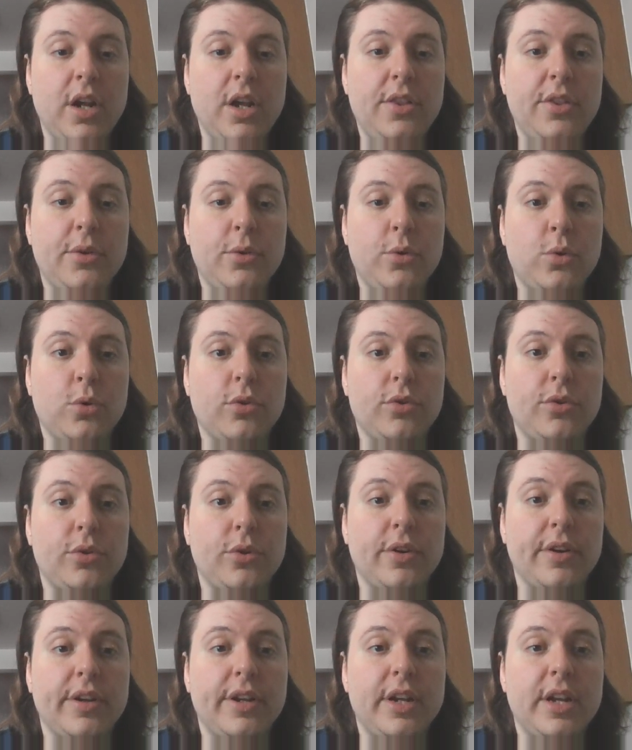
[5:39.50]
In the
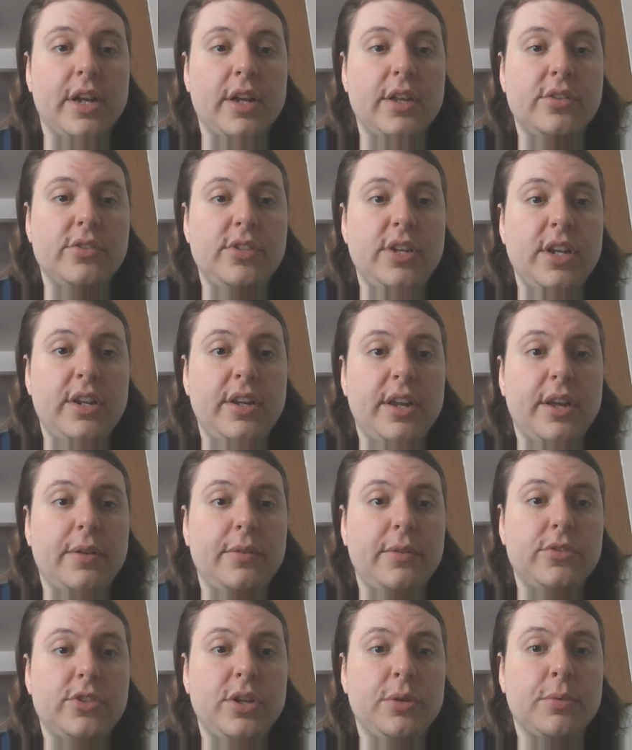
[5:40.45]
corridor, Dean, out,
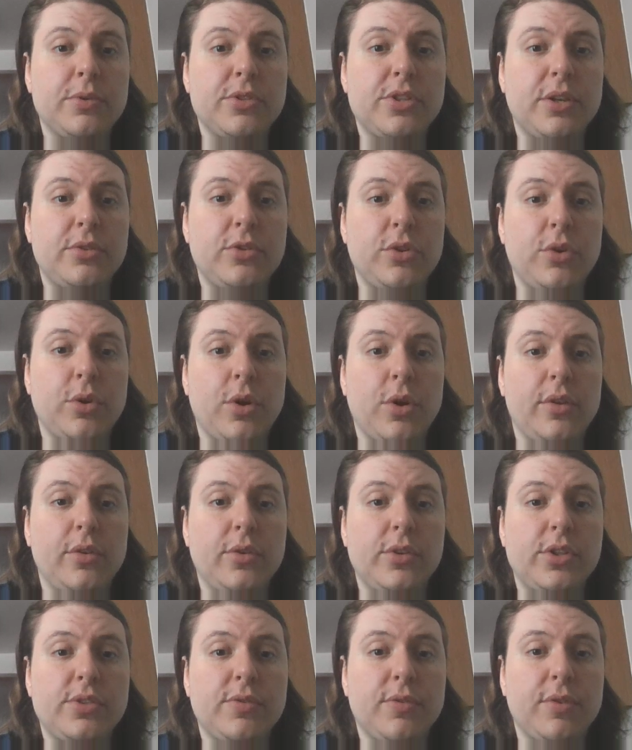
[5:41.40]
uh, Dean runs out into the hall
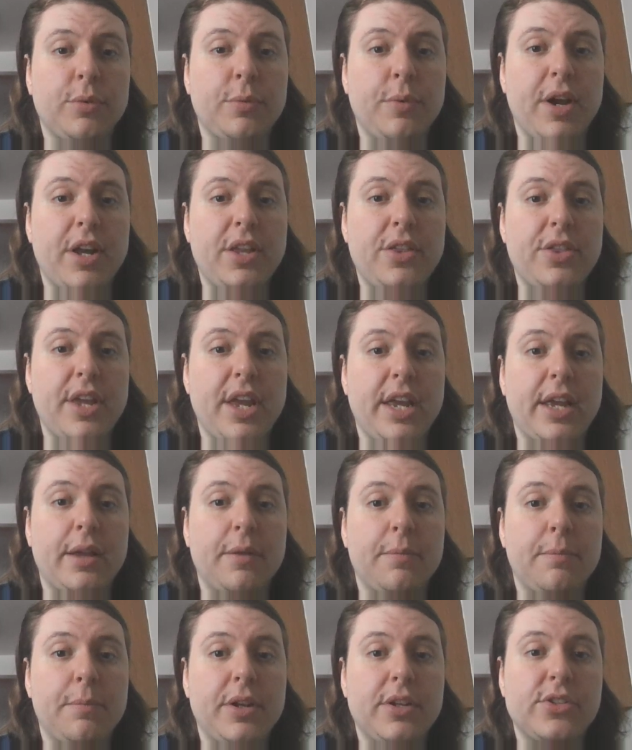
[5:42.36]
looks for the white thing,
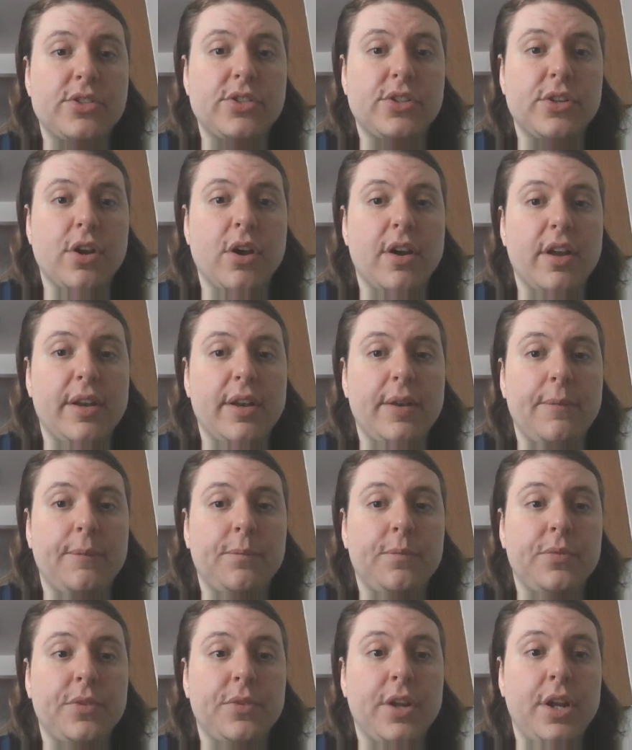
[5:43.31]
but it's gone.
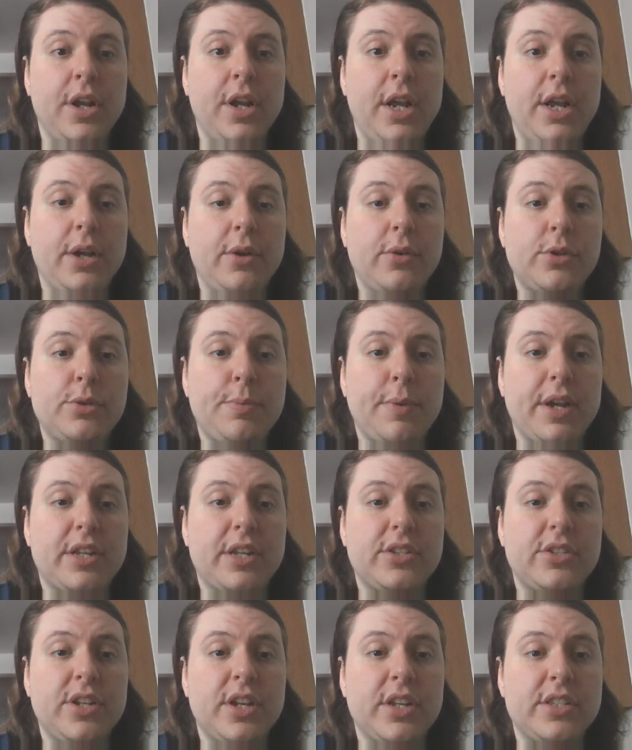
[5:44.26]
He goes back
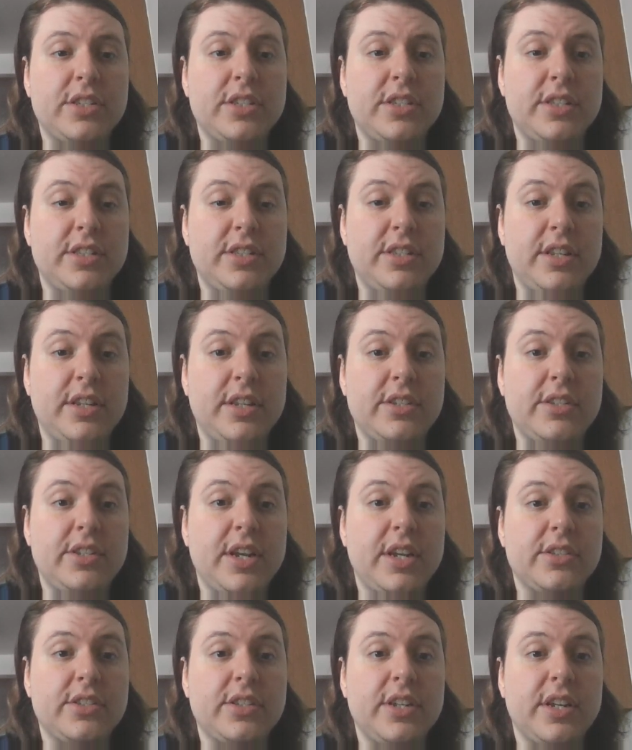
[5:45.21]
and stands,
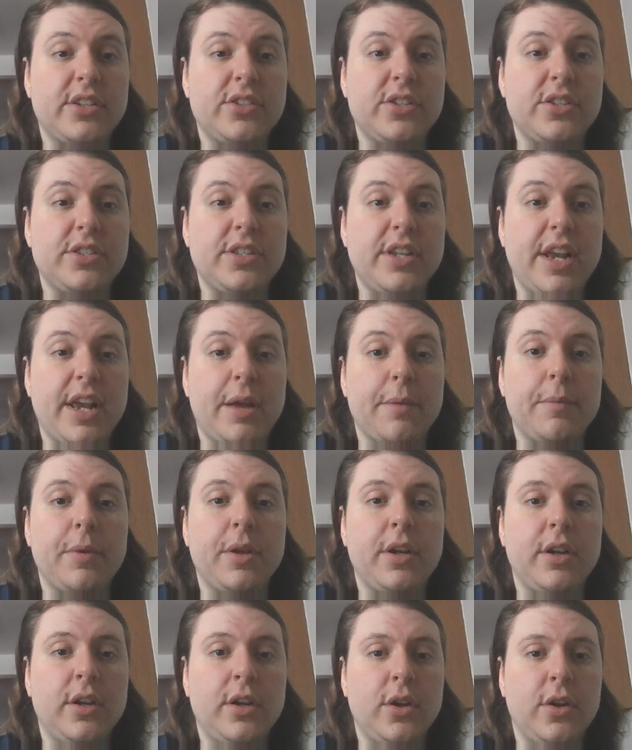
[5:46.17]
stands next to Sam.
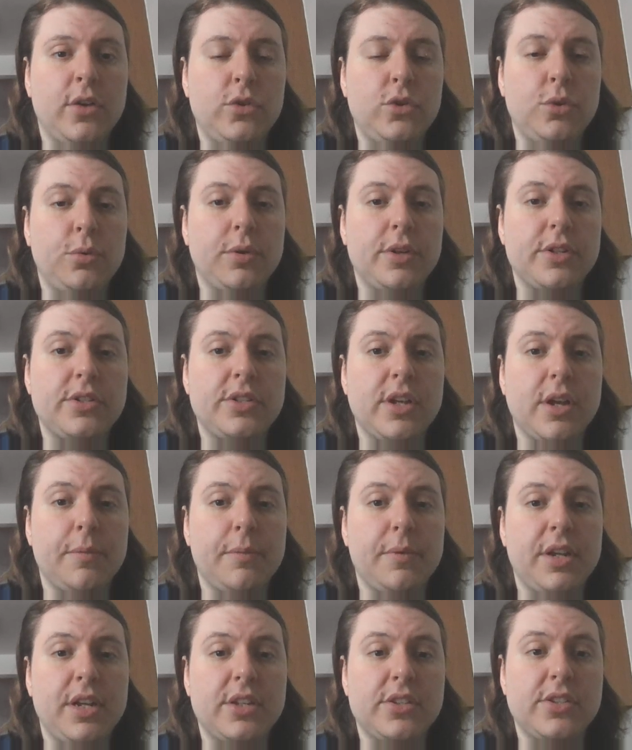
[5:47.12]
Don't worry,
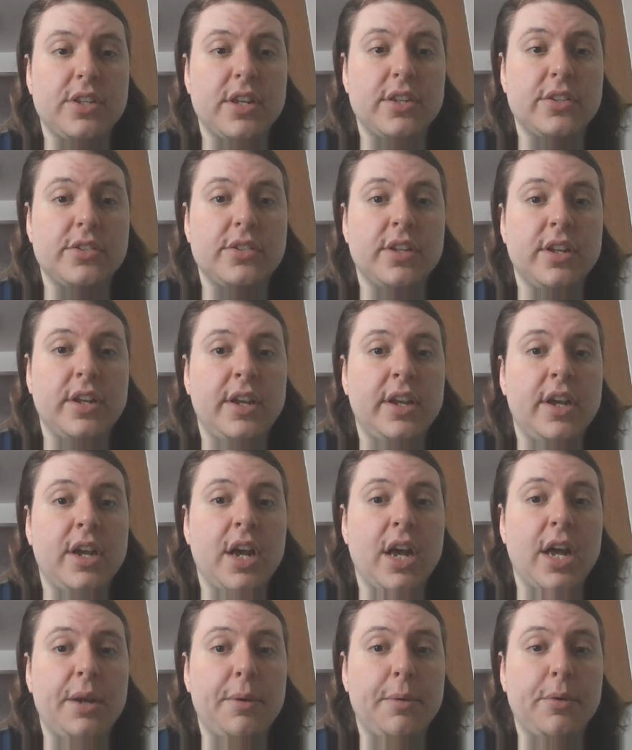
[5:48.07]
Sam, he says.
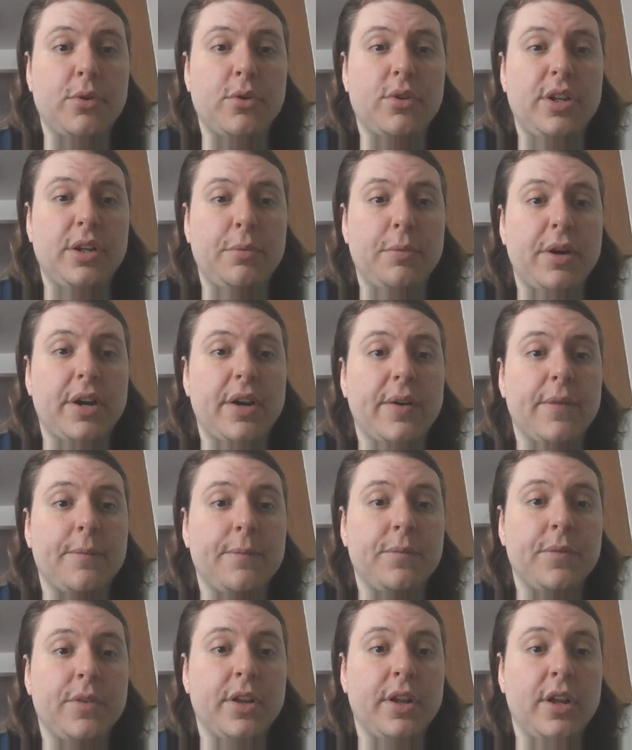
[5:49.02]
I don't go anywhere.
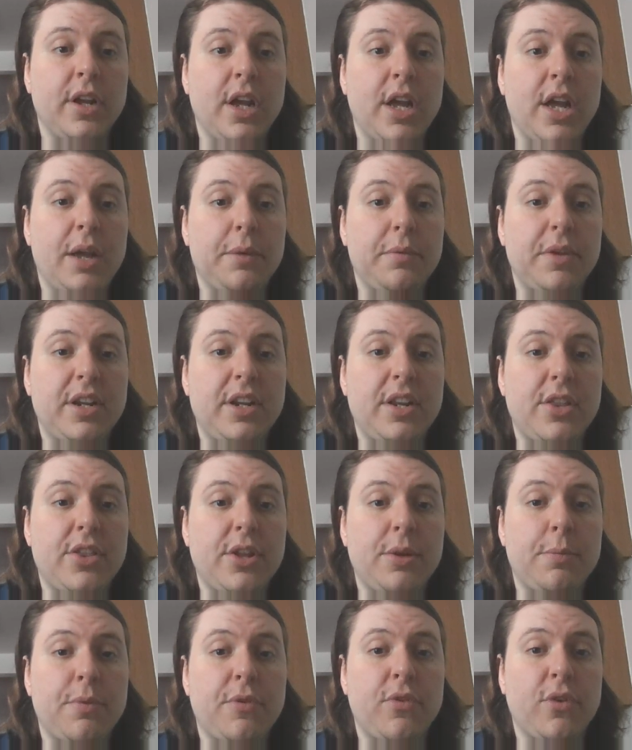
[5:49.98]
I'm getting that
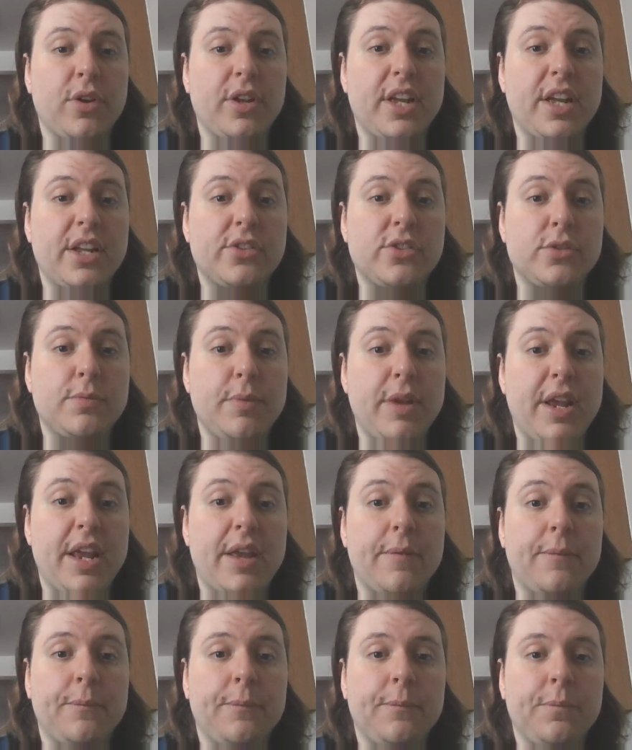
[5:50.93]
thing before it gets
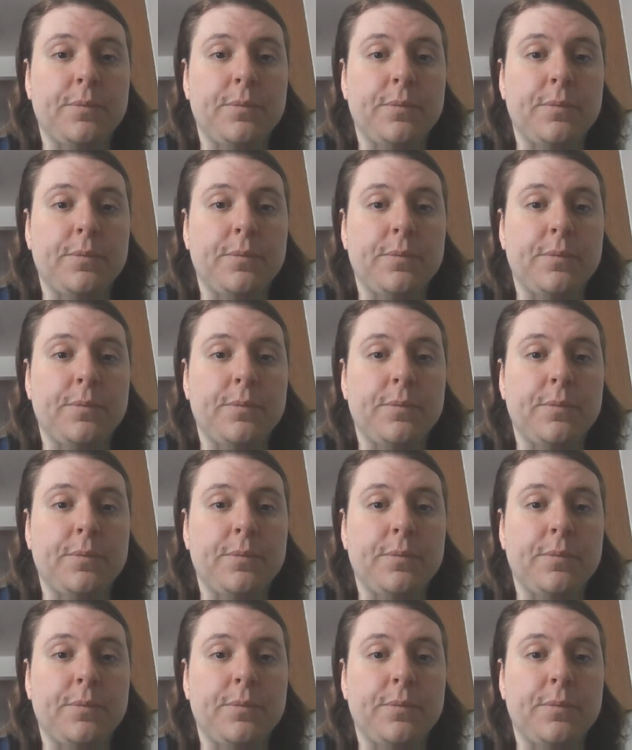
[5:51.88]
me.